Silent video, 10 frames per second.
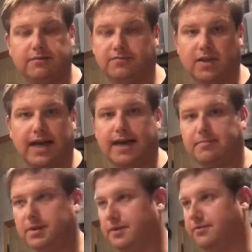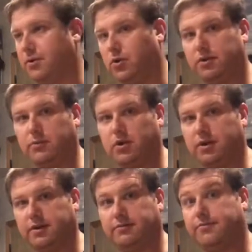flat, but if you're only
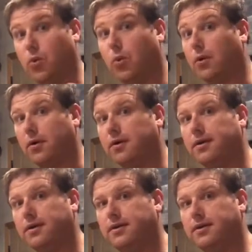walking 4